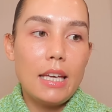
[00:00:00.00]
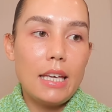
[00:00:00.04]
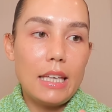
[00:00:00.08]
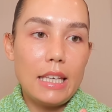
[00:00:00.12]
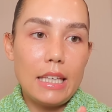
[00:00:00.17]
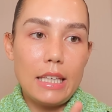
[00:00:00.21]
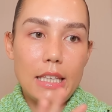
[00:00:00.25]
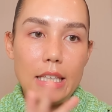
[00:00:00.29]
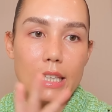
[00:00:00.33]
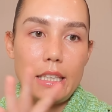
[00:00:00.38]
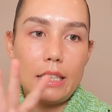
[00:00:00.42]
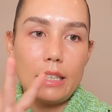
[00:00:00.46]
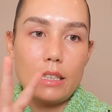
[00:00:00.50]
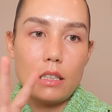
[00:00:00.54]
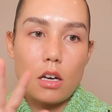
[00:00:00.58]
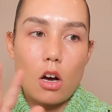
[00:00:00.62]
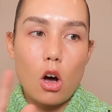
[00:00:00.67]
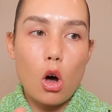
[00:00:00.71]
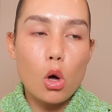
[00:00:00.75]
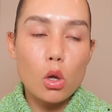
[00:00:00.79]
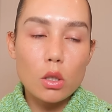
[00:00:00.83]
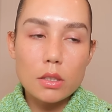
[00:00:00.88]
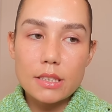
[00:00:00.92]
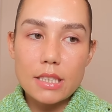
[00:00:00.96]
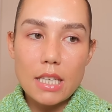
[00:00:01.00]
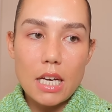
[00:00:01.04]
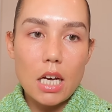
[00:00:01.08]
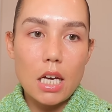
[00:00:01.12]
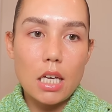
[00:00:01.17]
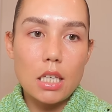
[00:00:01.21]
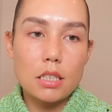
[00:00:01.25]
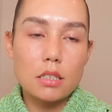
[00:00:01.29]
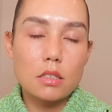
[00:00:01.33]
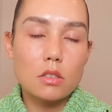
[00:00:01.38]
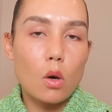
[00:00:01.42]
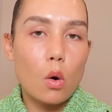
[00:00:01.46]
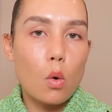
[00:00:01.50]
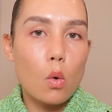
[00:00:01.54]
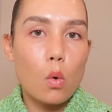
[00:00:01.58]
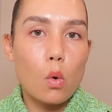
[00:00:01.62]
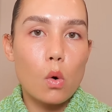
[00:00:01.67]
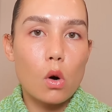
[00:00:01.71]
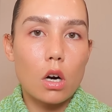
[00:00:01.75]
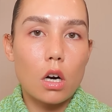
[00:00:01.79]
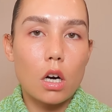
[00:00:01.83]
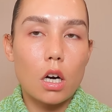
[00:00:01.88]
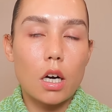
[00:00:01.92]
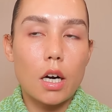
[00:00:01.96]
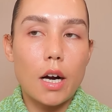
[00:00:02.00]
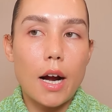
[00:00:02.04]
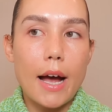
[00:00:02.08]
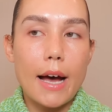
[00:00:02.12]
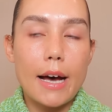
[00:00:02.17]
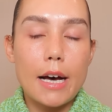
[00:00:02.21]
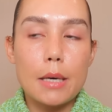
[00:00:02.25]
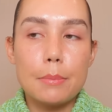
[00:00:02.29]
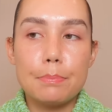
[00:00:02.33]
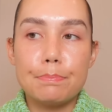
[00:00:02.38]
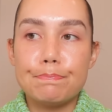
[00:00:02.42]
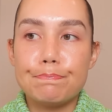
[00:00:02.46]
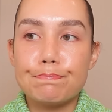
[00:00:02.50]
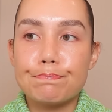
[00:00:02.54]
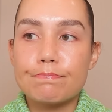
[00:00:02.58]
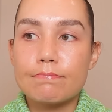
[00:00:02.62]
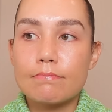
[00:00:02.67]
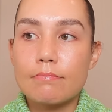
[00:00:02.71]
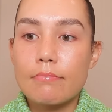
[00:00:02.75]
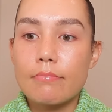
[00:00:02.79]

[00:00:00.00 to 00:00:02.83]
in Ulta's or um,